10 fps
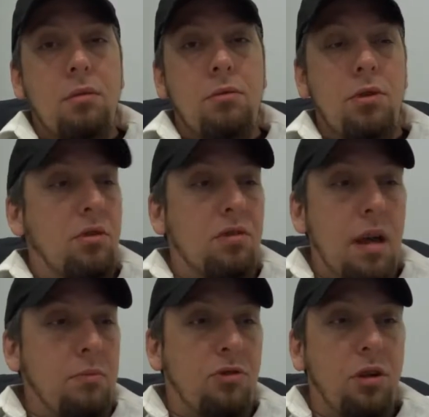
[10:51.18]
to the
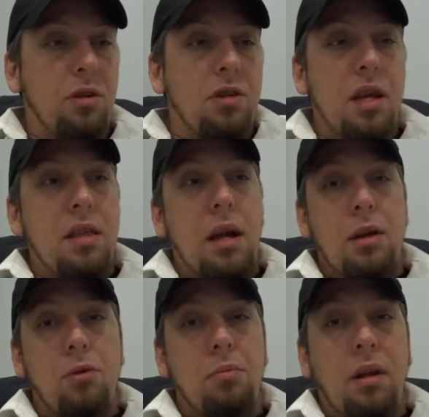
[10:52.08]
same certainty that I
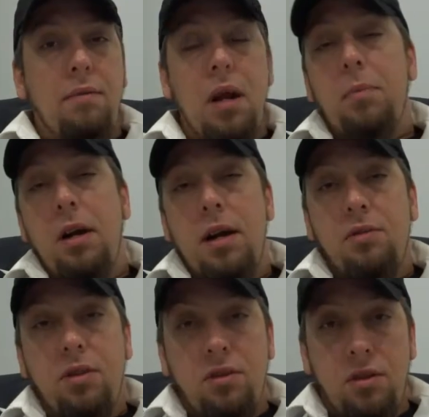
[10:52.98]
don't believe
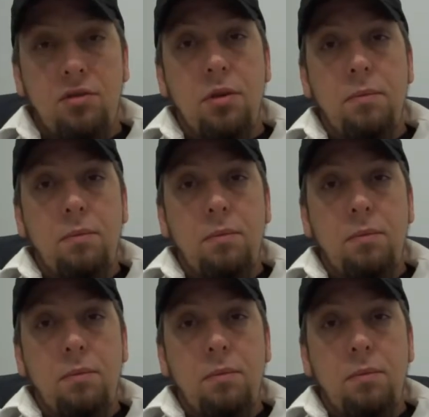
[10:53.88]
leprechauns exist.